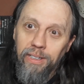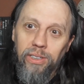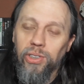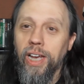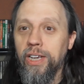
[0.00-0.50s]

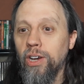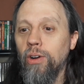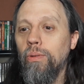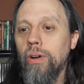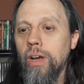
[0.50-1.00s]

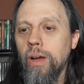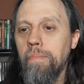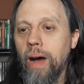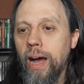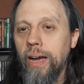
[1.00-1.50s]
Psycho
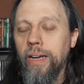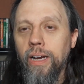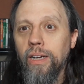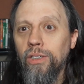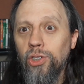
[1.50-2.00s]
by
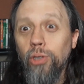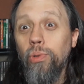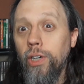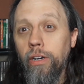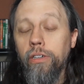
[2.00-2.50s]
2
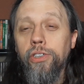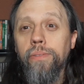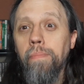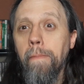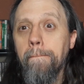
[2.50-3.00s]
years.